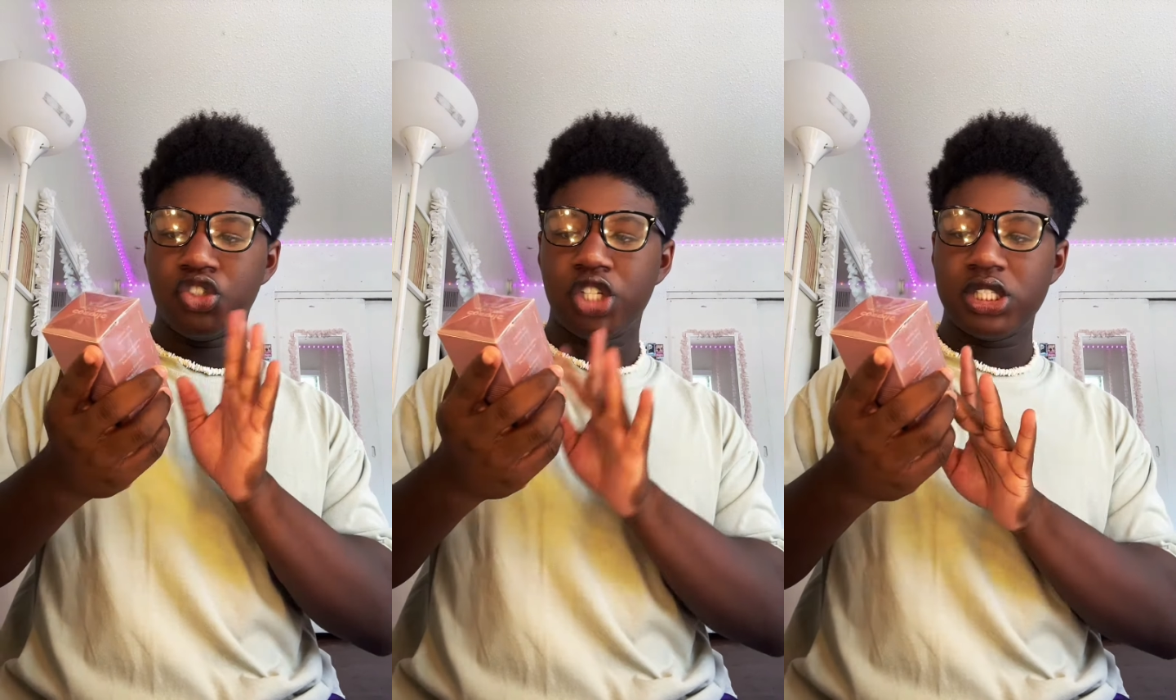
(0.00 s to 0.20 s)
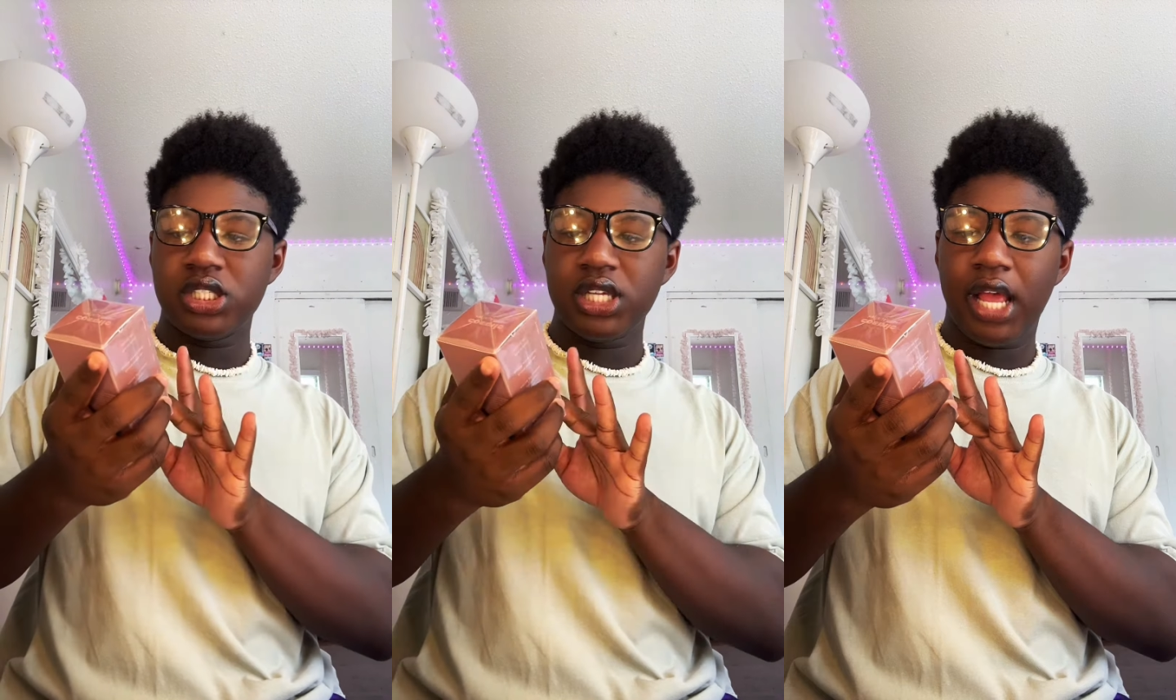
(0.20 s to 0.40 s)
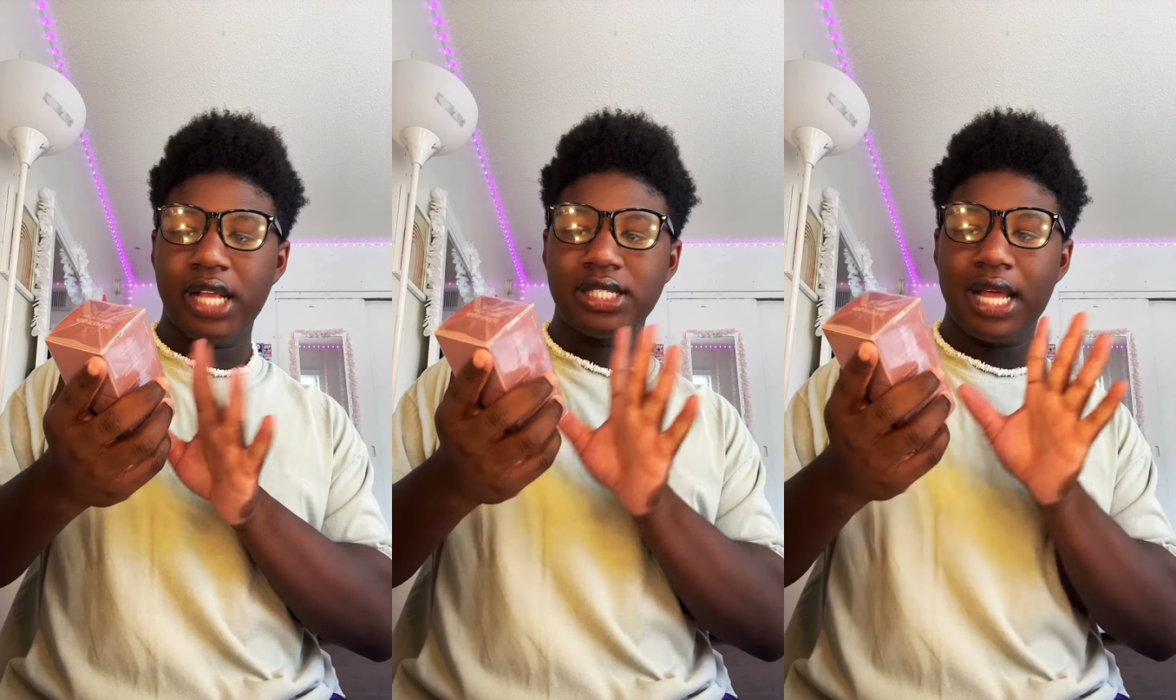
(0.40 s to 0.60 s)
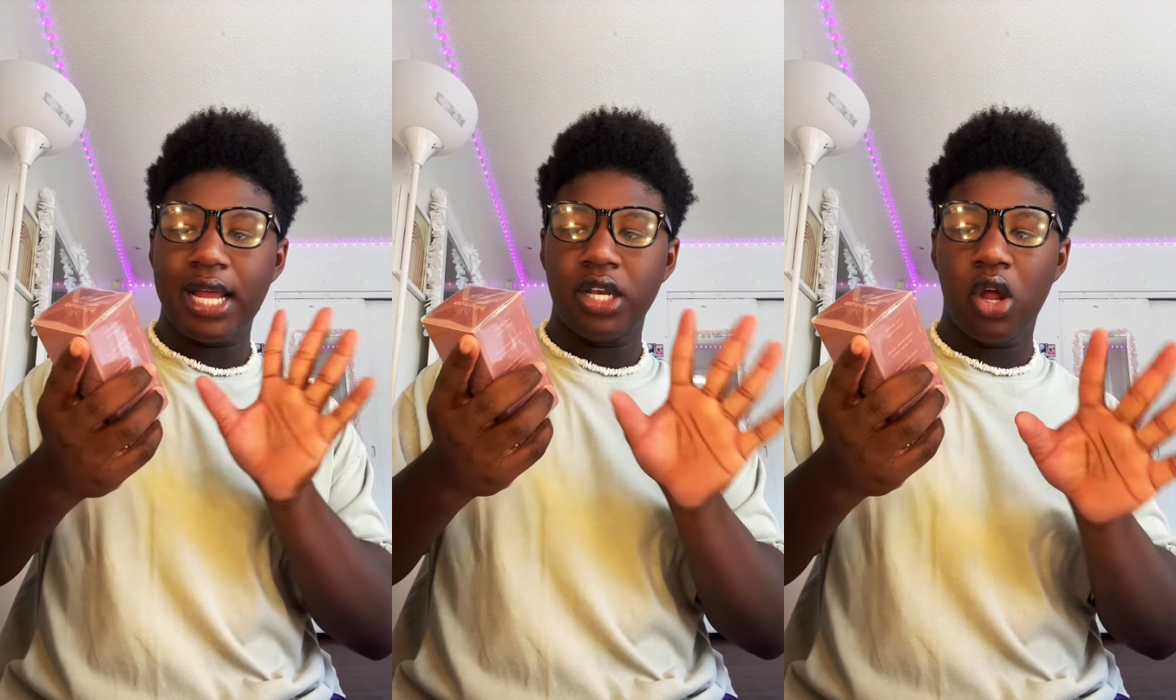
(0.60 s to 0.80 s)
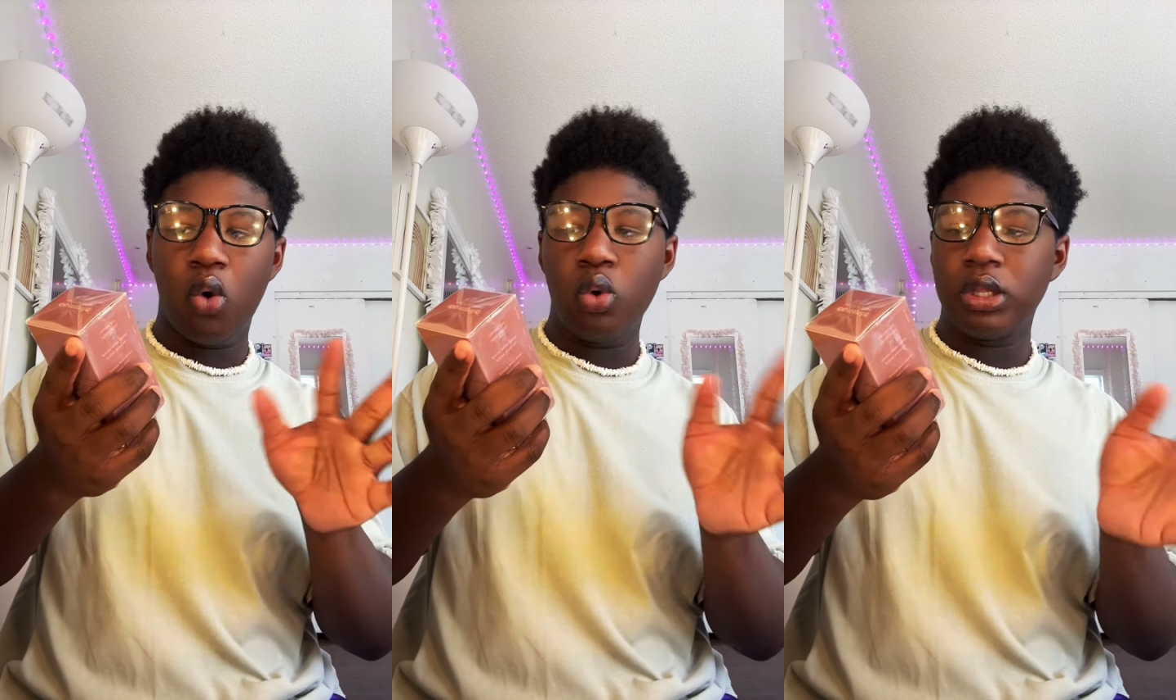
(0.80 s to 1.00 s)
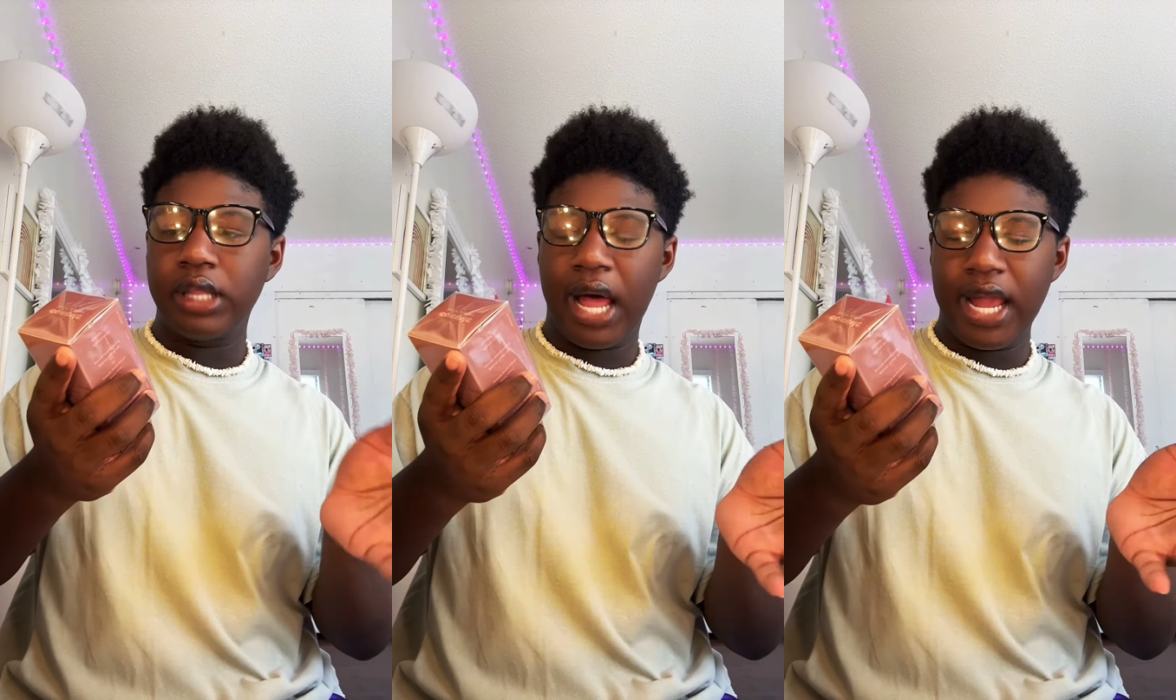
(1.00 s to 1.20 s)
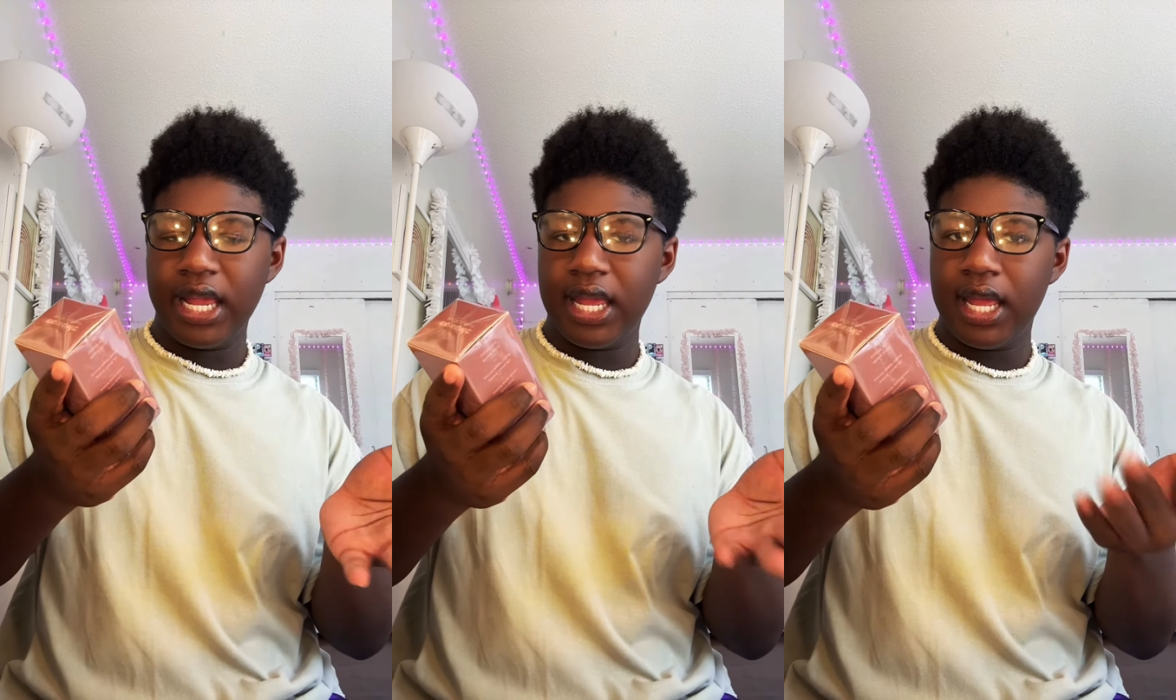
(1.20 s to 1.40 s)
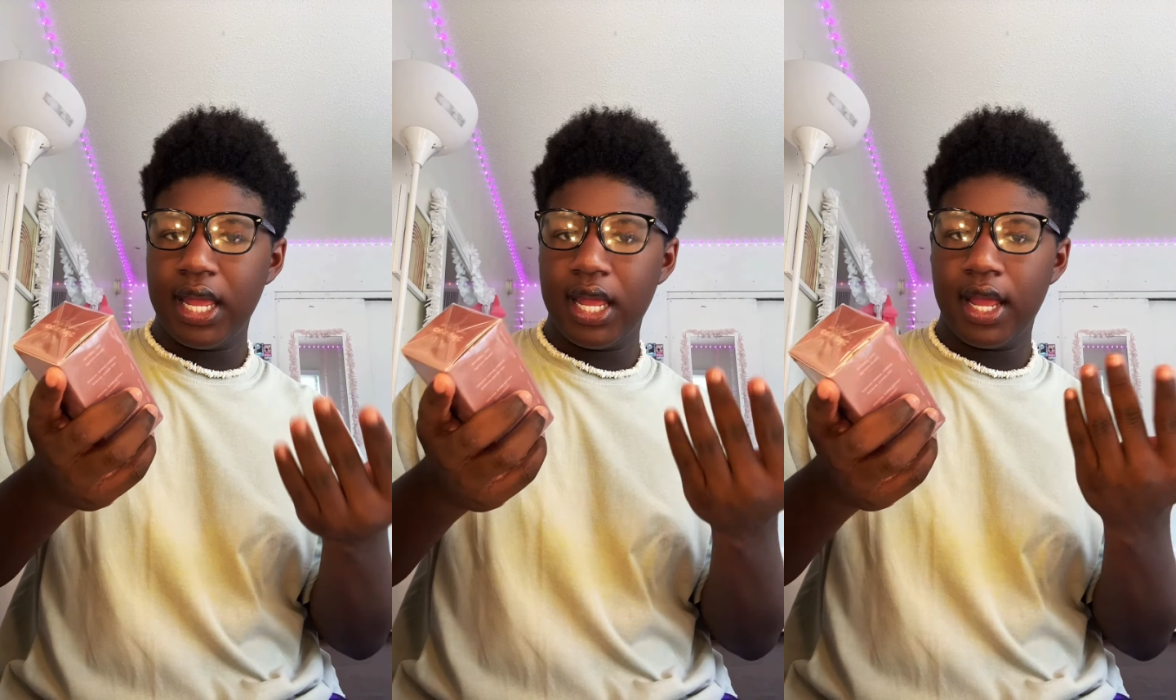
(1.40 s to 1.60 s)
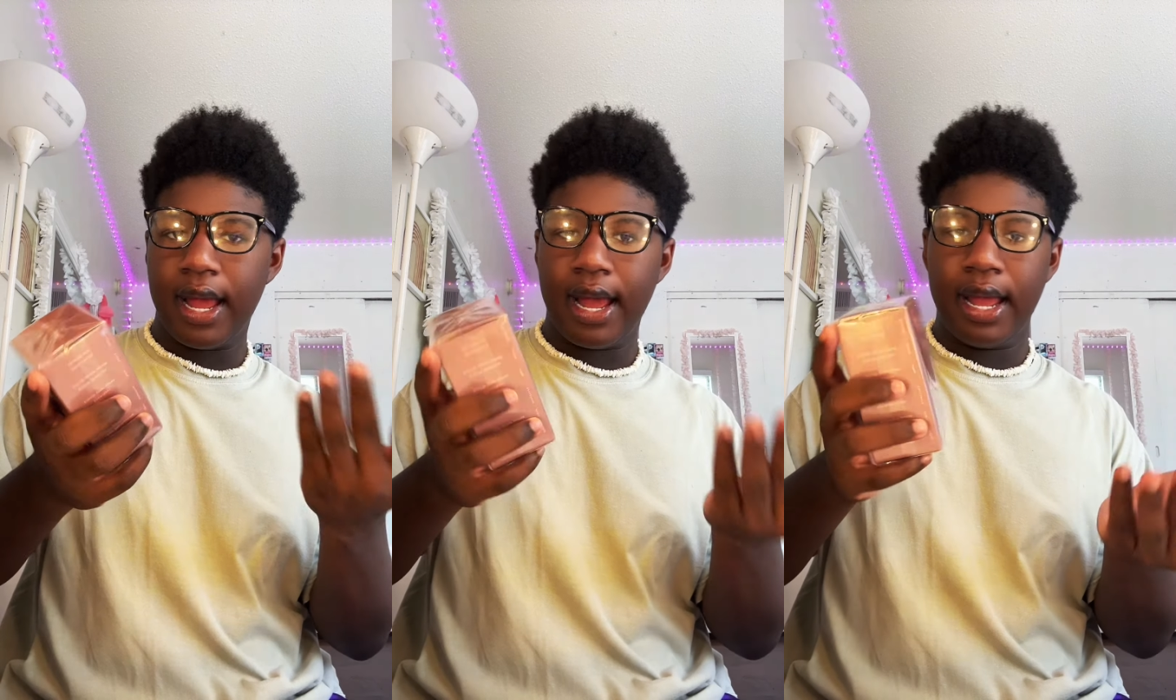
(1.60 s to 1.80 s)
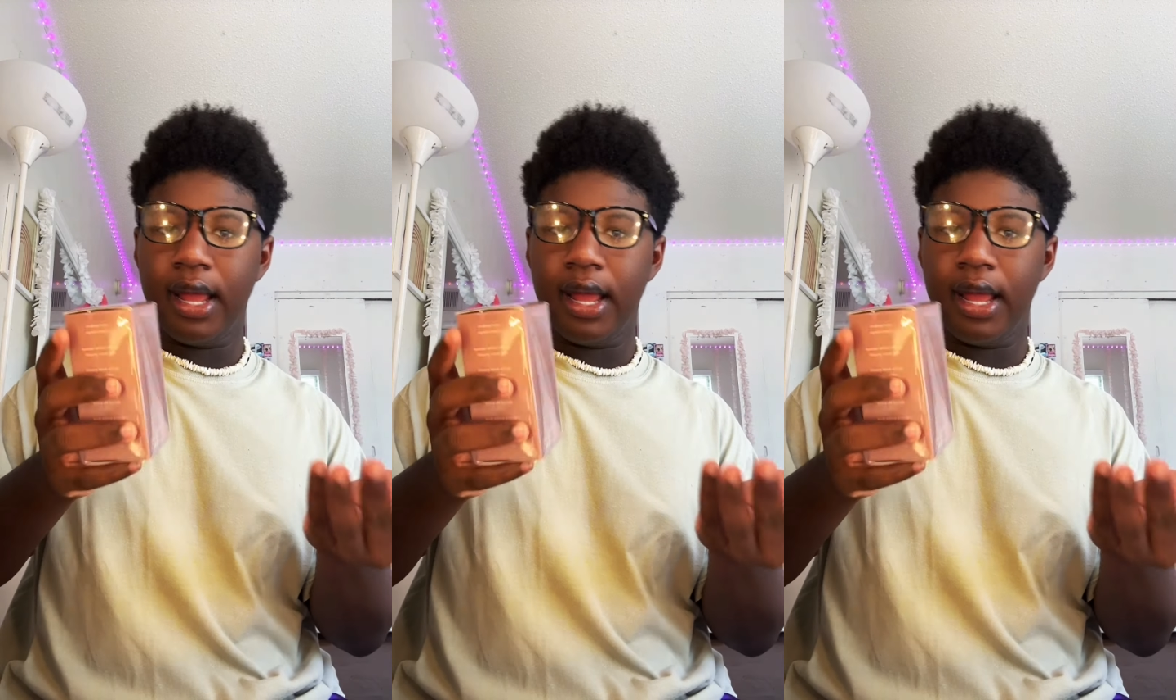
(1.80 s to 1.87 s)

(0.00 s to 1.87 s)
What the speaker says: just in case I don't like it,